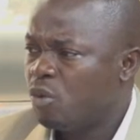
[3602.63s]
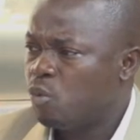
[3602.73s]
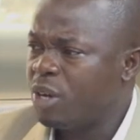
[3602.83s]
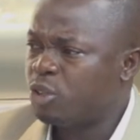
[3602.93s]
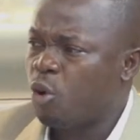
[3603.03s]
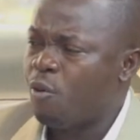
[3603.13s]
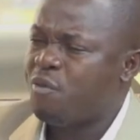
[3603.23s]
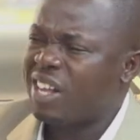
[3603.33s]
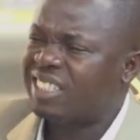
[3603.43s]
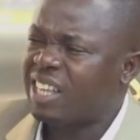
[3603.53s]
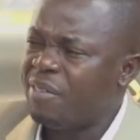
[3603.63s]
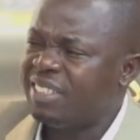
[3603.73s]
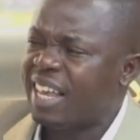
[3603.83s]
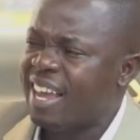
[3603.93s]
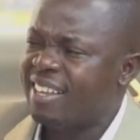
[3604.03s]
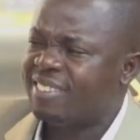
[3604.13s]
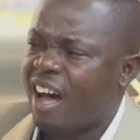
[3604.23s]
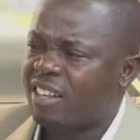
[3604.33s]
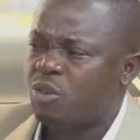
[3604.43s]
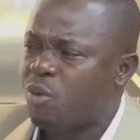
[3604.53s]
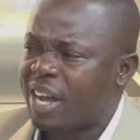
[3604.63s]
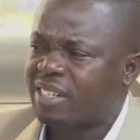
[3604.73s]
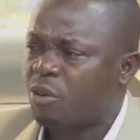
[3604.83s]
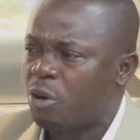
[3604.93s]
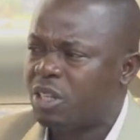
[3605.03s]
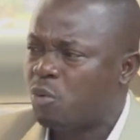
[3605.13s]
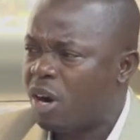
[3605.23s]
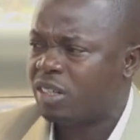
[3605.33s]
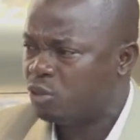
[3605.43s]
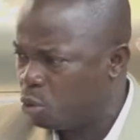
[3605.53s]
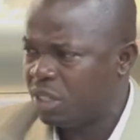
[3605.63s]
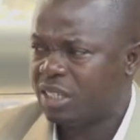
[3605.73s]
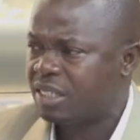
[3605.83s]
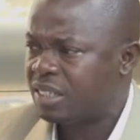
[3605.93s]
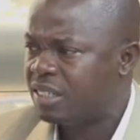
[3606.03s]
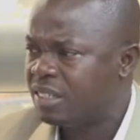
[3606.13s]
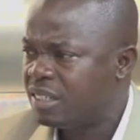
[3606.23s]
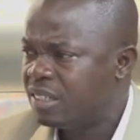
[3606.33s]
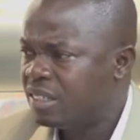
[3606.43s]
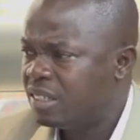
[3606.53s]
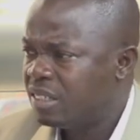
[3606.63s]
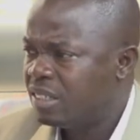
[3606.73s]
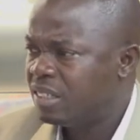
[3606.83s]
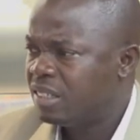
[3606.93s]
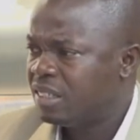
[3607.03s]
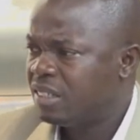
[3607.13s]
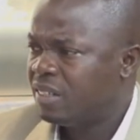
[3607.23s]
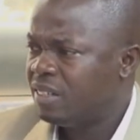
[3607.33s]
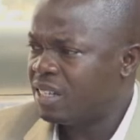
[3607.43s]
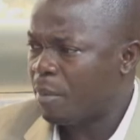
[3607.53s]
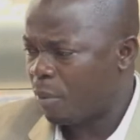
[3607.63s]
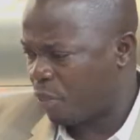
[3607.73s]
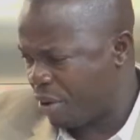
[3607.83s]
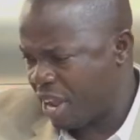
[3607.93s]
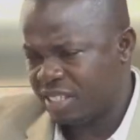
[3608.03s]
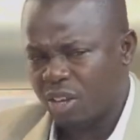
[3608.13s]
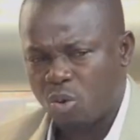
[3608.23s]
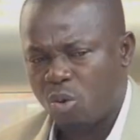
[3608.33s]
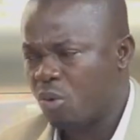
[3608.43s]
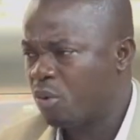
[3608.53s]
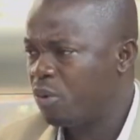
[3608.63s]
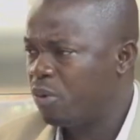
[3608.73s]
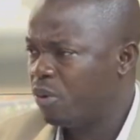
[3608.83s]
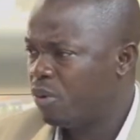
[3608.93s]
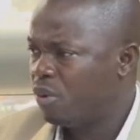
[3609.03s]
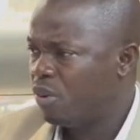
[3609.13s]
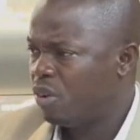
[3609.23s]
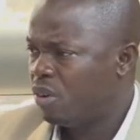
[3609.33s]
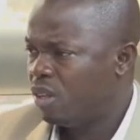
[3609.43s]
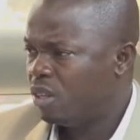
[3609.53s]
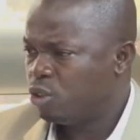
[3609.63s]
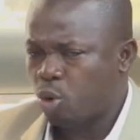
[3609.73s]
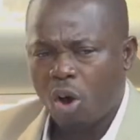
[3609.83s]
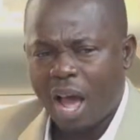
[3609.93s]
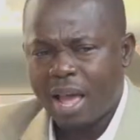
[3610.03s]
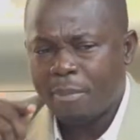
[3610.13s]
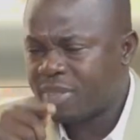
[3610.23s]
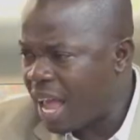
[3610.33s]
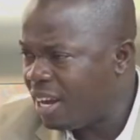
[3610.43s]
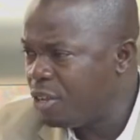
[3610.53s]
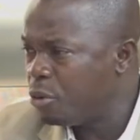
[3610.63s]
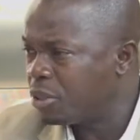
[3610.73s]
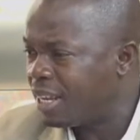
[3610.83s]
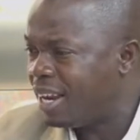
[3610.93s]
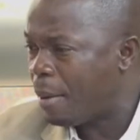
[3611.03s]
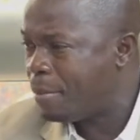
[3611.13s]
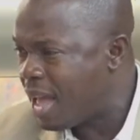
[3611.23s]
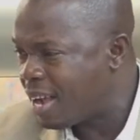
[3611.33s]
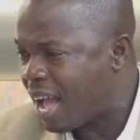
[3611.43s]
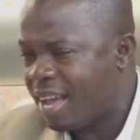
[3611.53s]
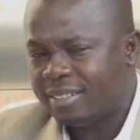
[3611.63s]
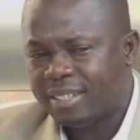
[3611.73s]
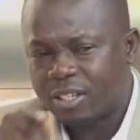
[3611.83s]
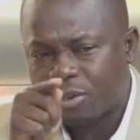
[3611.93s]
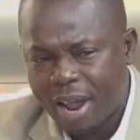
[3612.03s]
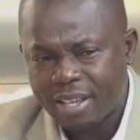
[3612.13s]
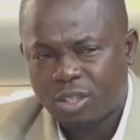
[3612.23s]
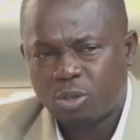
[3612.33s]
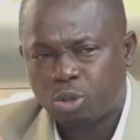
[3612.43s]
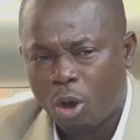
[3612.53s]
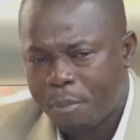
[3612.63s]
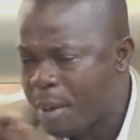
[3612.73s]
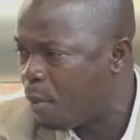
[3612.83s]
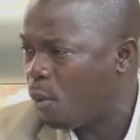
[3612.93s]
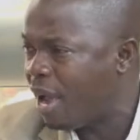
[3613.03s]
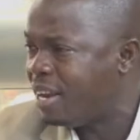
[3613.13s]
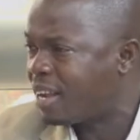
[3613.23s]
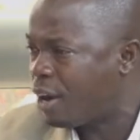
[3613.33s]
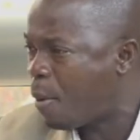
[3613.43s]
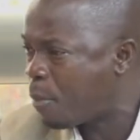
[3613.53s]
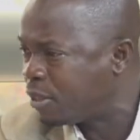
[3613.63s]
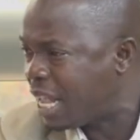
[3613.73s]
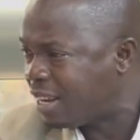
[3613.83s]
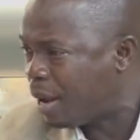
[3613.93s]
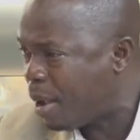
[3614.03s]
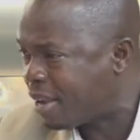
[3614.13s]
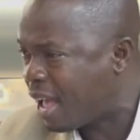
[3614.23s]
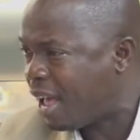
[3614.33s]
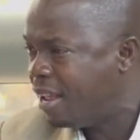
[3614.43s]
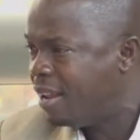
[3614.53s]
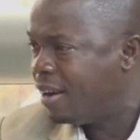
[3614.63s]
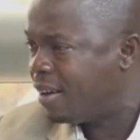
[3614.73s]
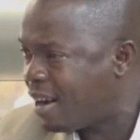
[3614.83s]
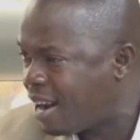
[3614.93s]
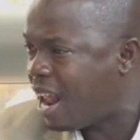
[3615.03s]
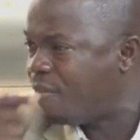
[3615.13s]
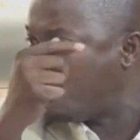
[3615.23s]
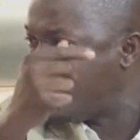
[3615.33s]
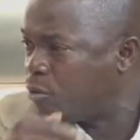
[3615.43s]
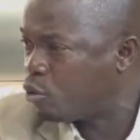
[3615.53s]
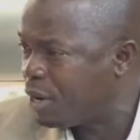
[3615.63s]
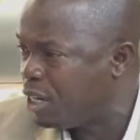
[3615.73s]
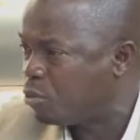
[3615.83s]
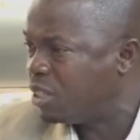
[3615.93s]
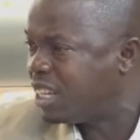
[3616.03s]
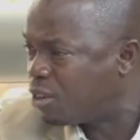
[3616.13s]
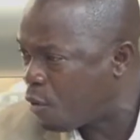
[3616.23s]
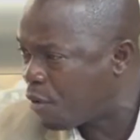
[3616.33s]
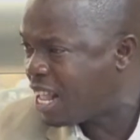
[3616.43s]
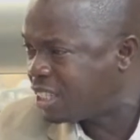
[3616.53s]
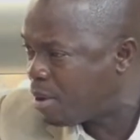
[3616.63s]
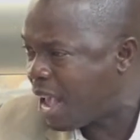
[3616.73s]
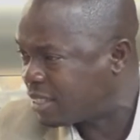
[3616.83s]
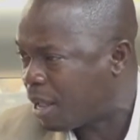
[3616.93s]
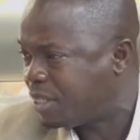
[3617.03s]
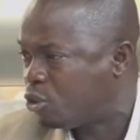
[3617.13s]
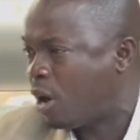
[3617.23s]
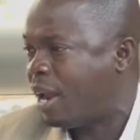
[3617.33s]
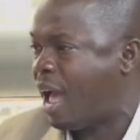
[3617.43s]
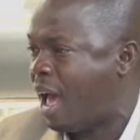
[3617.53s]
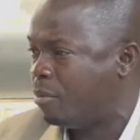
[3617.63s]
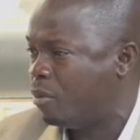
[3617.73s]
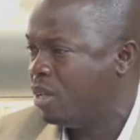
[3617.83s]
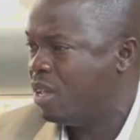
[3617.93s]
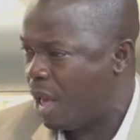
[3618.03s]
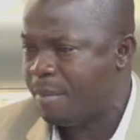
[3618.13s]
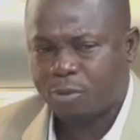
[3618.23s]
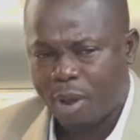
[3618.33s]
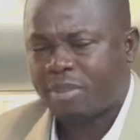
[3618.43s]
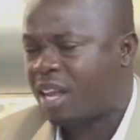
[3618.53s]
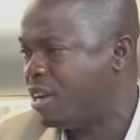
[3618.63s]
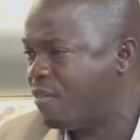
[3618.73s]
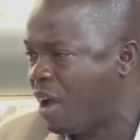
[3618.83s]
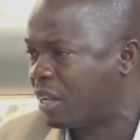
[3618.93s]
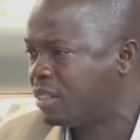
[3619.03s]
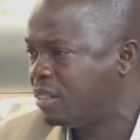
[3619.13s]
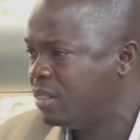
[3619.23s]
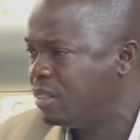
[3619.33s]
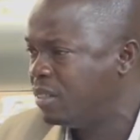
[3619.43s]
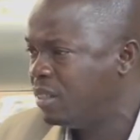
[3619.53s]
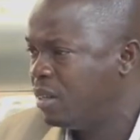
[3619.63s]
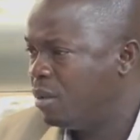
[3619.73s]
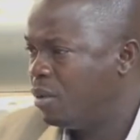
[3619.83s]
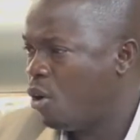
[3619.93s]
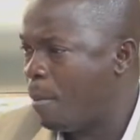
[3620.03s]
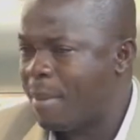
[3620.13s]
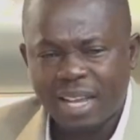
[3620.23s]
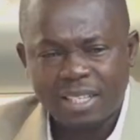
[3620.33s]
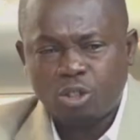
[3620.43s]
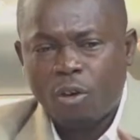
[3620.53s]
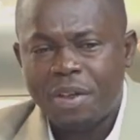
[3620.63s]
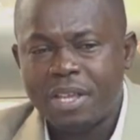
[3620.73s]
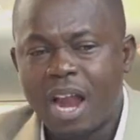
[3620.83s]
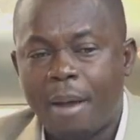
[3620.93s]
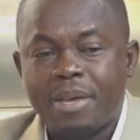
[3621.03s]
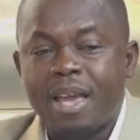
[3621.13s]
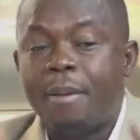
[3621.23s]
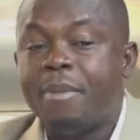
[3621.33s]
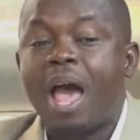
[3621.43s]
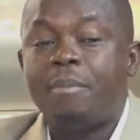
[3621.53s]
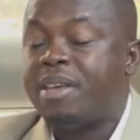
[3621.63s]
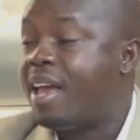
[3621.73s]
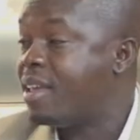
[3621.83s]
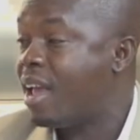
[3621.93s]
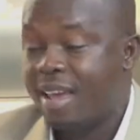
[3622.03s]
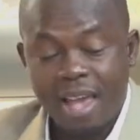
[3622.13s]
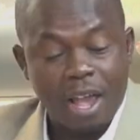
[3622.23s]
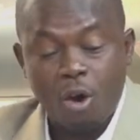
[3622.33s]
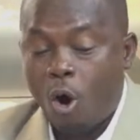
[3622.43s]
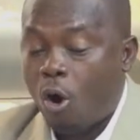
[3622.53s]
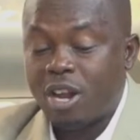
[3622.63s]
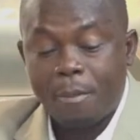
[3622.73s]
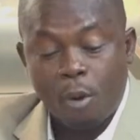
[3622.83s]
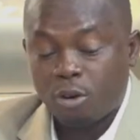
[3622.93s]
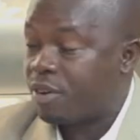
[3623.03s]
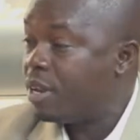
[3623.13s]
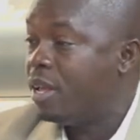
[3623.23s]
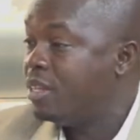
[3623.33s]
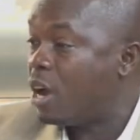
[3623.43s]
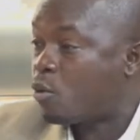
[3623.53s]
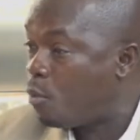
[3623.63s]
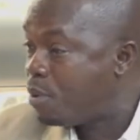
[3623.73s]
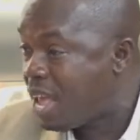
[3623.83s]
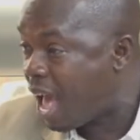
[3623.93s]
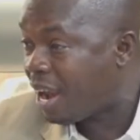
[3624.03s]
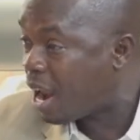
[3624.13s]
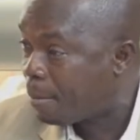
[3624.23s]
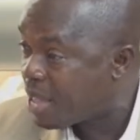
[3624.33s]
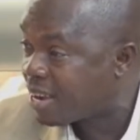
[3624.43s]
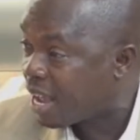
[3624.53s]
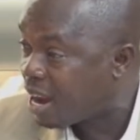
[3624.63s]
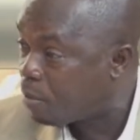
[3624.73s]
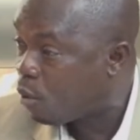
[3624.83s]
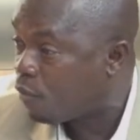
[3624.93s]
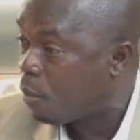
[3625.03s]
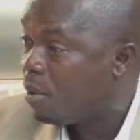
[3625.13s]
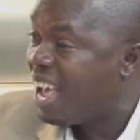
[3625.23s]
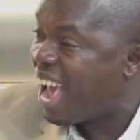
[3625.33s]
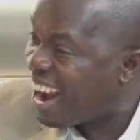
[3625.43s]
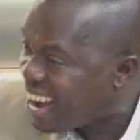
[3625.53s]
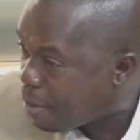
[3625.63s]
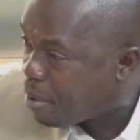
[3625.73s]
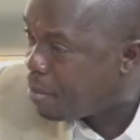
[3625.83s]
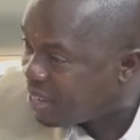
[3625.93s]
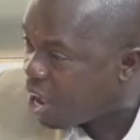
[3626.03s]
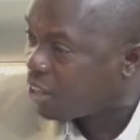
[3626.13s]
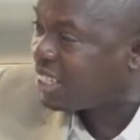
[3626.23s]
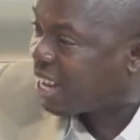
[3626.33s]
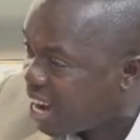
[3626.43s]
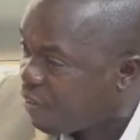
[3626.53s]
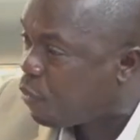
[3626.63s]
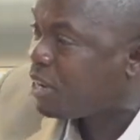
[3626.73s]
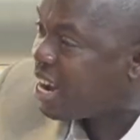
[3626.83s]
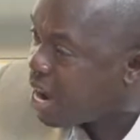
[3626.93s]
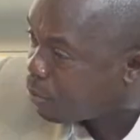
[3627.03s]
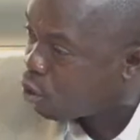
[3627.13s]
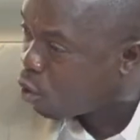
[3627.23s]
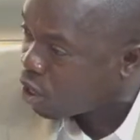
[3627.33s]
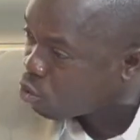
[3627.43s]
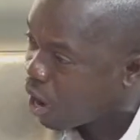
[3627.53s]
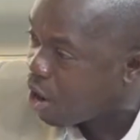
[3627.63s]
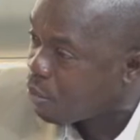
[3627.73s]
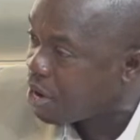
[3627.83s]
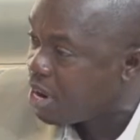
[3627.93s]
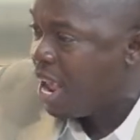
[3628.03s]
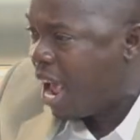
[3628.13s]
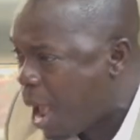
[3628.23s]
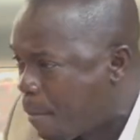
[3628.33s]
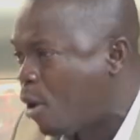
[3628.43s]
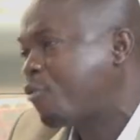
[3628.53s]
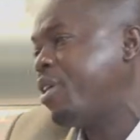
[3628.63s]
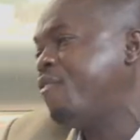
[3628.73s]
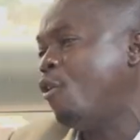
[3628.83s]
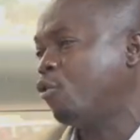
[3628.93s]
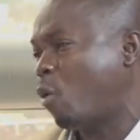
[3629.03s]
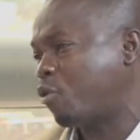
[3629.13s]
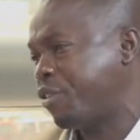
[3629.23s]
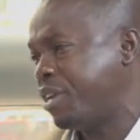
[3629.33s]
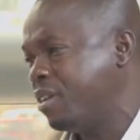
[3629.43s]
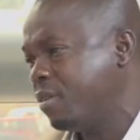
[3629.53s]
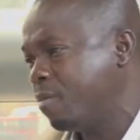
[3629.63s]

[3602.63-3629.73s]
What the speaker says: with over 78,000 workers across the world, those days. This about 3 years ago. So I am telling you, say La Bianca is a threat to some people, and they cannot protect La Bianca. Rather than for them to bring this, we think for them to be established or Ghana animal. MHP, I'm telling the fact. Or marketing survey now, all the poultry. There could be a La Bianca name from. And I mean, myself, say Ghana for you, I'm doing so. Hey, poultry, false poultry.